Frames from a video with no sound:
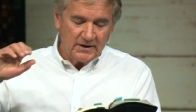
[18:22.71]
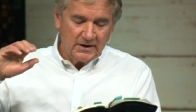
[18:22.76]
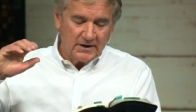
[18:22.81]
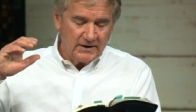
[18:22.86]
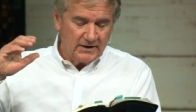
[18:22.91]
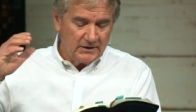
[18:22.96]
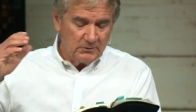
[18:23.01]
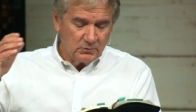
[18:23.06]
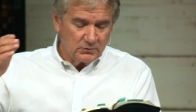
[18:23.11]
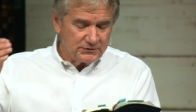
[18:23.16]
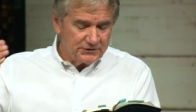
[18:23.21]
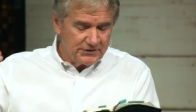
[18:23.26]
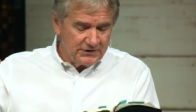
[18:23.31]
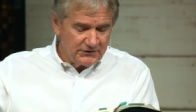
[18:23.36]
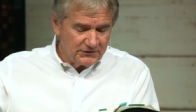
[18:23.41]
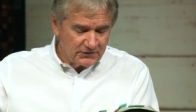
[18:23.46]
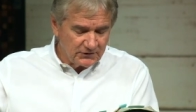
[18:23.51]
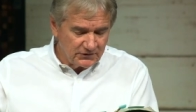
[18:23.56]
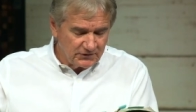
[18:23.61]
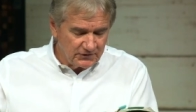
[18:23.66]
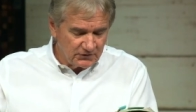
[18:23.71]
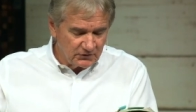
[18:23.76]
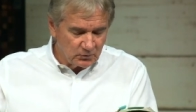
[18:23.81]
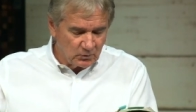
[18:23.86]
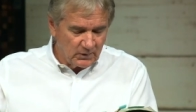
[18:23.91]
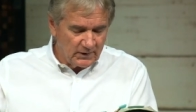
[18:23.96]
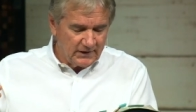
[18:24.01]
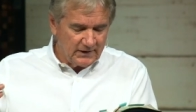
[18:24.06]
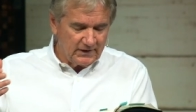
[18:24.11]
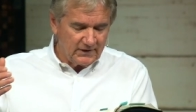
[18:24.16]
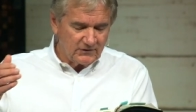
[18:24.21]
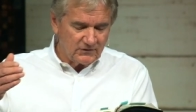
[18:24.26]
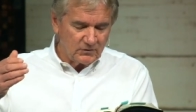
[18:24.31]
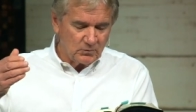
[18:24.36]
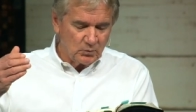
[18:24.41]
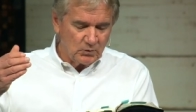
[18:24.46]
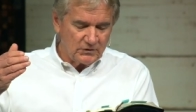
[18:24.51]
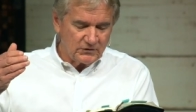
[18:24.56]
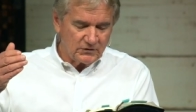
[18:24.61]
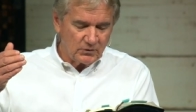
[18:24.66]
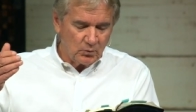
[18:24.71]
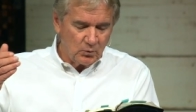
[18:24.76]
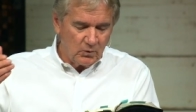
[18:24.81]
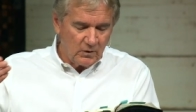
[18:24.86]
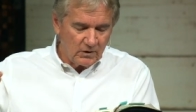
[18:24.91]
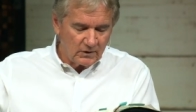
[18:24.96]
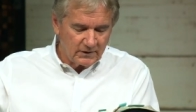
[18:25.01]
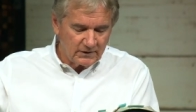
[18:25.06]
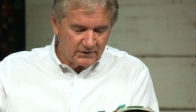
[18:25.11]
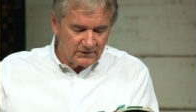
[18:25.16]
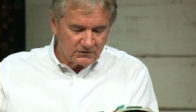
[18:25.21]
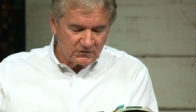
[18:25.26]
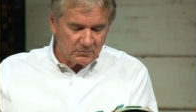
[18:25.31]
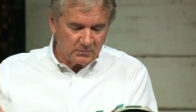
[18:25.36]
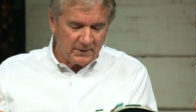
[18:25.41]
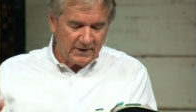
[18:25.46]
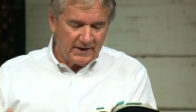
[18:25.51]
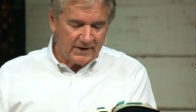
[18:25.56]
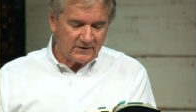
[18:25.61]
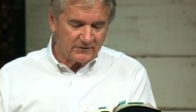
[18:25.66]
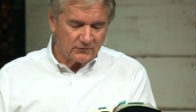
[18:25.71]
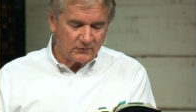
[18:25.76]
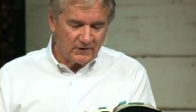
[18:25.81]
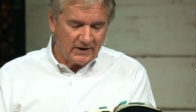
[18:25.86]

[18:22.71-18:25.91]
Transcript: and he will teach us his ways, and we shall walk in his paths.